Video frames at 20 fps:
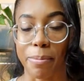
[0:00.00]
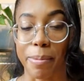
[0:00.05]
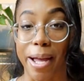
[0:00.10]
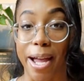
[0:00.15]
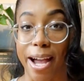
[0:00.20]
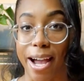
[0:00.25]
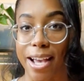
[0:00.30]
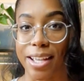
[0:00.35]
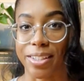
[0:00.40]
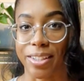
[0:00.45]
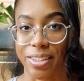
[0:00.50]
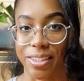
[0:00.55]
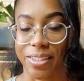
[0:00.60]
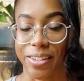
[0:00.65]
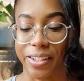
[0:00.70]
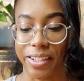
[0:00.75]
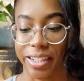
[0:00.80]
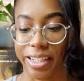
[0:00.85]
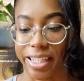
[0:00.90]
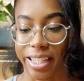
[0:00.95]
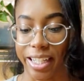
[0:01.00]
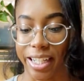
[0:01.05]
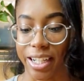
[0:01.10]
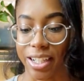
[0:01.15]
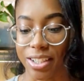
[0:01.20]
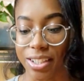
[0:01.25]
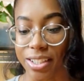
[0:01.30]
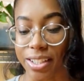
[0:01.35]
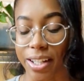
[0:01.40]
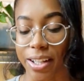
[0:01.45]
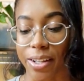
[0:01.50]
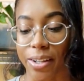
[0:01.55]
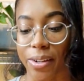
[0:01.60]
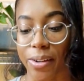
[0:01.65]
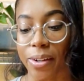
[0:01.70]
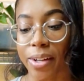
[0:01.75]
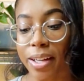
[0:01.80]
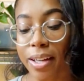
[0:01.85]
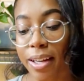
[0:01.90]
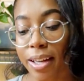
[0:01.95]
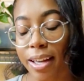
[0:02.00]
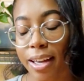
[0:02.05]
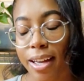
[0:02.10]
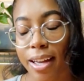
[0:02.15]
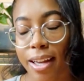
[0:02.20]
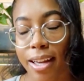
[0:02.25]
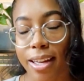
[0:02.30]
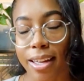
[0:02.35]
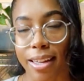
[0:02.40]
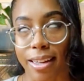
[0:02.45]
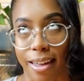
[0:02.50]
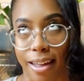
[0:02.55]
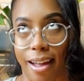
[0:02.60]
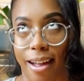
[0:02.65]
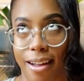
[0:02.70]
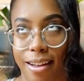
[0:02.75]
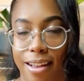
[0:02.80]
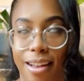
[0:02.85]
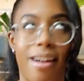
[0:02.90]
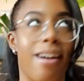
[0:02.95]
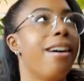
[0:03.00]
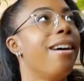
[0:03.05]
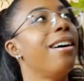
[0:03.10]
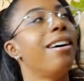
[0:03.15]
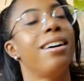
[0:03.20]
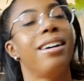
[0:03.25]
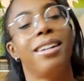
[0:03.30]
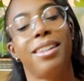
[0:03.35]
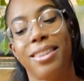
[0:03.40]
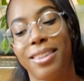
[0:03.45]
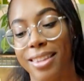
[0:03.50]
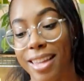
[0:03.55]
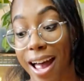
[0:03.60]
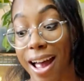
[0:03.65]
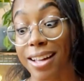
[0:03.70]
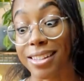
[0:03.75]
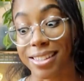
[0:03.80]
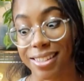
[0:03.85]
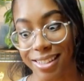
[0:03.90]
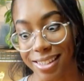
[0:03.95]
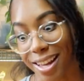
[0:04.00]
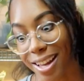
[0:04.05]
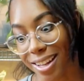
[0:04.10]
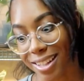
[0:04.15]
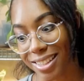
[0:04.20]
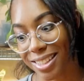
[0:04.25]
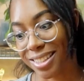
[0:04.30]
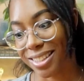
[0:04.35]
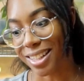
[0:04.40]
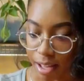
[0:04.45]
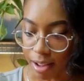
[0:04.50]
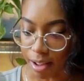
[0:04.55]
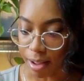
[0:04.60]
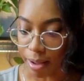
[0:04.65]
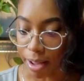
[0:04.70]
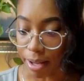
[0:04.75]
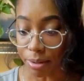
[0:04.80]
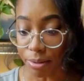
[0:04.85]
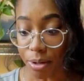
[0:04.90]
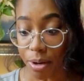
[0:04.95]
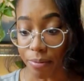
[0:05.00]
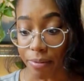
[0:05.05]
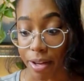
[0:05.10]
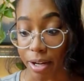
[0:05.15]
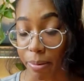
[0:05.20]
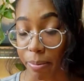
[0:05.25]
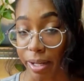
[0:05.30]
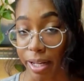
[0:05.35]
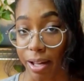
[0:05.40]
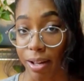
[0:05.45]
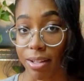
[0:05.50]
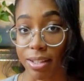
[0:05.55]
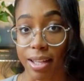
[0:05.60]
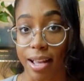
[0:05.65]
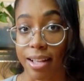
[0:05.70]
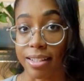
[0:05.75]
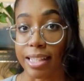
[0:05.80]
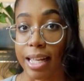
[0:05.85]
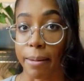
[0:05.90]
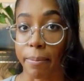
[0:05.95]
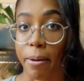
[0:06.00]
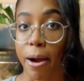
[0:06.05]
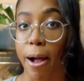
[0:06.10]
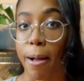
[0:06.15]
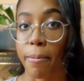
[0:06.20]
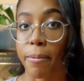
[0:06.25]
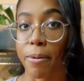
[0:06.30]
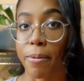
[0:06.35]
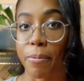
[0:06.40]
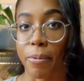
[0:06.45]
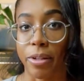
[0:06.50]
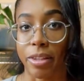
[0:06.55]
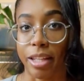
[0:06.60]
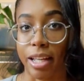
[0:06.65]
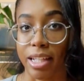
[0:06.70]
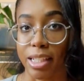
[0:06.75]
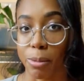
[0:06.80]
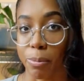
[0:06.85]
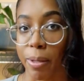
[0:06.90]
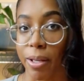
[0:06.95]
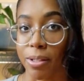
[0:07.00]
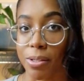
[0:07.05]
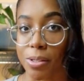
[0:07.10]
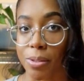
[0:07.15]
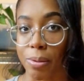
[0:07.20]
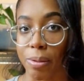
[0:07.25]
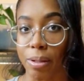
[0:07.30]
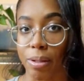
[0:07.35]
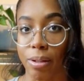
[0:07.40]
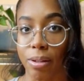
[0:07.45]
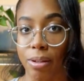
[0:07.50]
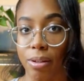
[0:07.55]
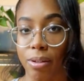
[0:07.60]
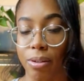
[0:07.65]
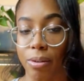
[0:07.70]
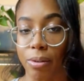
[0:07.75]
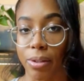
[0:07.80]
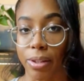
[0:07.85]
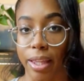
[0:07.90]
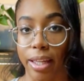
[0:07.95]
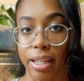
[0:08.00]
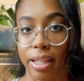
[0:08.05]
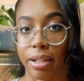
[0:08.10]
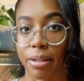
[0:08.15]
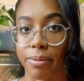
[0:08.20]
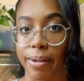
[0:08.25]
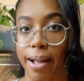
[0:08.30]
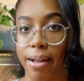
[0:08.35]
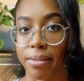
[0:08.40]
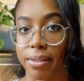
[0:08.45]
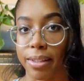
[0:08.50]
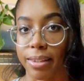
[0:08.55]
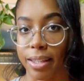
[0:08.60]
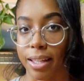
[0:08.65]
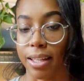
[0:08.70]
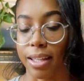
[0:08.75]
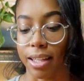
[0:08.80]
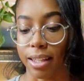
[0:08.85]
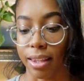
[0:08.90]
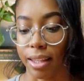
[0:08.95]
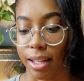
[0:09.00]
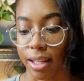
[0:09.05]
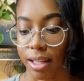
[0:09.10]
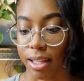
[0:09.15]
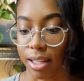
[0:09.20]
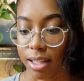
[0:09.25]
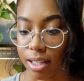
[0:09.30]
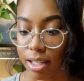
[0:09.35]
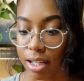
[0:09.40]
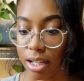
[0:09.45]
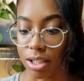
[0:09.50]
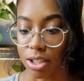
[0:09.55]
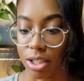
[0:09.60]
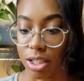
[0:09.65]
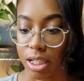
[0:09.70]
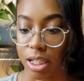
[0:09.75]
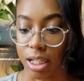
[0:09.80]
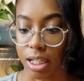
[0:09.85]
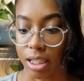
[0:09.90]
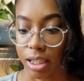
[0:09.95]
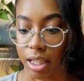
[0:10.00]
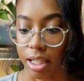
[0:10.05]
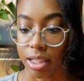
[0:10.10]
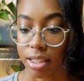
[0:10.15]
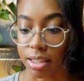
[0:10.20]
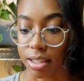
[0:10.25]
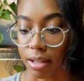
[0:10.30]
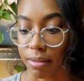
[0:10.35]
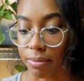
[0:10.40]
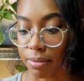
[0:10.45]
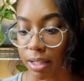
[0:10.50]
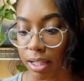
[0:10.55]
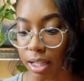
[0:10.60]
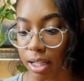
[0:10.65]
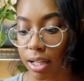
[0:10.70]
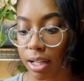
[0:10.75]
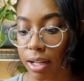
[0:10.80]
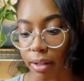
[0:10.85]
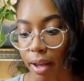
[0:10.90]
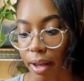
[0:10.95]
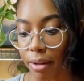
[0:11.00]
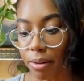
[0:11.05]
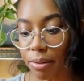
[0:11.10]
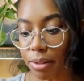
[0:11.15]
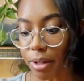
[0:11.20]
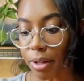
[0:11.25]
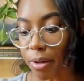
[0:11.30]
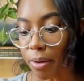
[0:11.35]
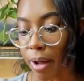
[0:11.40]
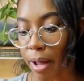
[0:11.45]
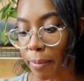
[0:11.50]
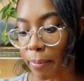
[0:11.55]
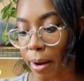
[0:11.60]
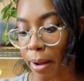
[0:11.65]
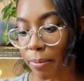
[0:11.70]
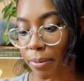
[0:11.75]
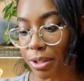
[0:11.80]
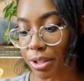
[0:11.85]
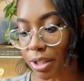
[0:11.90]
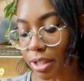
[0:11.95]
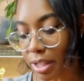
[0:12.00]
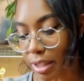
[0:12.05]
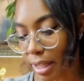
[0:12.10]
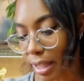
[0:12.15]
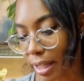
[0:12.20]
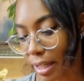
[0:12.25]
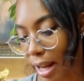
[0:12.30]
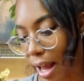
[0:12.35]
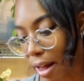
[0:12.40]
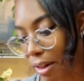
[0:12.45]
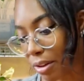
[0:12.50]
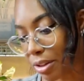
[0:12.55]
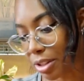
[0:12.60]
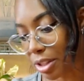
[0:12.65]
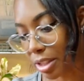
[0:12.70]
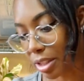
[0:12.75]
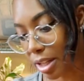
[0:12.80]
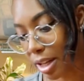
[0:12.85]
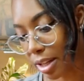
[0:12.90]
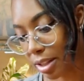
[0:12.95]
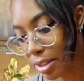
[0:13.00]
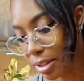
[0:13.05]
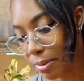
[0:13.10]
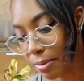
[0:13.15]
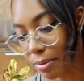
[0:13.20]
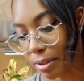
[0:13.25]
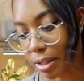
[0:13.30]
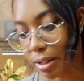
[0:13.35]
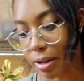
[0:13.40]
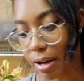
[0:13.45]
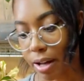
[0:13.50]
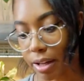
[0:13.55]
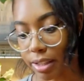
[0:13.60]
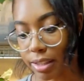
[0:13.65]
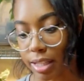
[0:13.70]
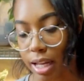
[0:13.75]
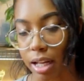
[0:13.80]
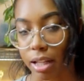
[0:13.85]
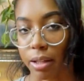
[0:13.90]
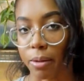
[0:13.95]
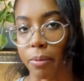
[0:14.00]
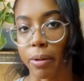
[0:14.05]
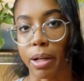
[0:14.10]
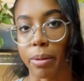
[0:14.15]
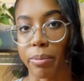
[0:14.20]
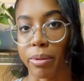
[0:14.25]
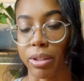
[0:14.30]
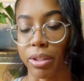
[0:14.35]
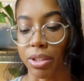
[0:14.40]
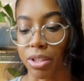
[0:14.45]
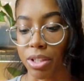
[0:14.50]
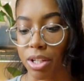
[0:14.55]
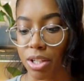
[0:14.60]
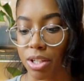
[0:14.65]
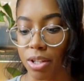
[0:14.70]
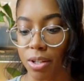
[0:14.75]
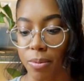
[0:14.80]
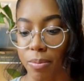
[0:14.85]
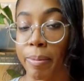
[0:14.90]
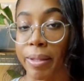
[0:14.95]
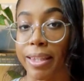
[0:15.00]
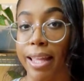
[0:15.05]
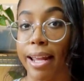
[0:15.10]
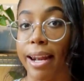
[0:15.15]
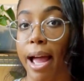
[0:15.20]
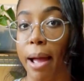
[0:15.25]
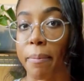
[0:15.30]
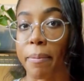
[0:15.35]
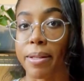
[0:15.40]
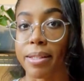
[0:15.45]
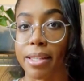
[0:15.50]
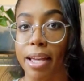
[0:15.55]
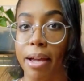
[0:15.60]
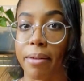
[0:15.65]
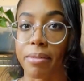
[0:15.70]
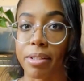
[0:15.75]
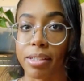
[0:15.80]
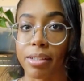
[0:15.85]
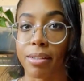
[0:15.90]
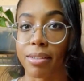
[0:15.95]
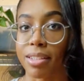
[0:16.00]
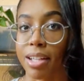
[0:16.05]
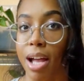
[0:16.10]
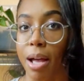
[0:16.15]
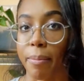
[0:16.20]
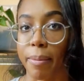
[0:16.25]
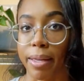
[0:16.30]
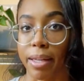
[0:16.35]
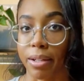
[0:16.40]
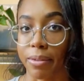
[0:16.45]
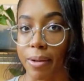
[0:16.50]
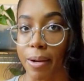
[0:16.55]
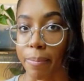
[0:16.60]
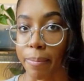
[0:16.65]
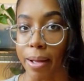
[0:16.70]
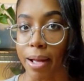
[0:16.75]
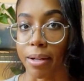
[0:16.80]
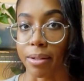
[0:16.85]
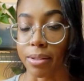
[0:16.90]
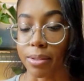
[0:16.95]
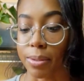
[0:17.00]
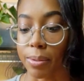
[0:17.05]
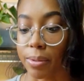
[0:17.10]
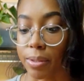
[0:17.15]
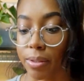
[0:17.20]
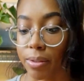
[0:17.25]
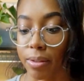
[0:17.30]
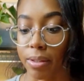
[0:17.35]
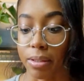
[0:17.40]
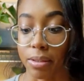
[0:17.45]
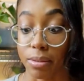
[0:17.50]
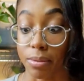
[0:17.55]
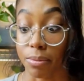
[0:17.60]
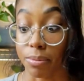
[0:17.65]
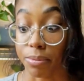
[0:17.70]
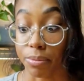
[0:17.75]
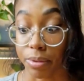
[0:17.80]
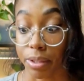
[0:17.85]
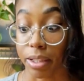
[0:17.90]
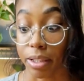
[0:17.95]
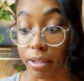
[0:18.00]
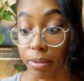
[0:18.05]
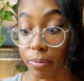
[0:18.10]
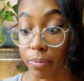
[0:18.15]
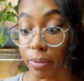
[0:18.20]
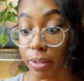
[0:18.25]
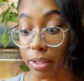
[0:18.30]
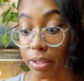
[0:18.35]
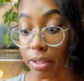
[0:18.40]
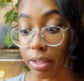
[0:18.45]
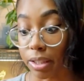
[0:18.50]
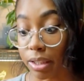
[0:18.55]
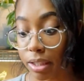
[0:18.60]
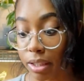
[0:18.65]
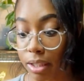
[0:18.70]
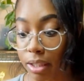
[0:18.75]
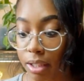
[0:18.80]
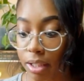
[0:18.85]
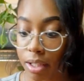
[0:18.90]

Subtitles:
My eyes are starting to itch. So yeah, that sucks. I don't know if anybody else has that problem when they smell soil or like get around it, they get like itchy and like stuffy. I don't know. I probably should get like an allergy test to figure out exactly what I'm allergic to, but that happens every single time I get around potting soil. It's freaking weird.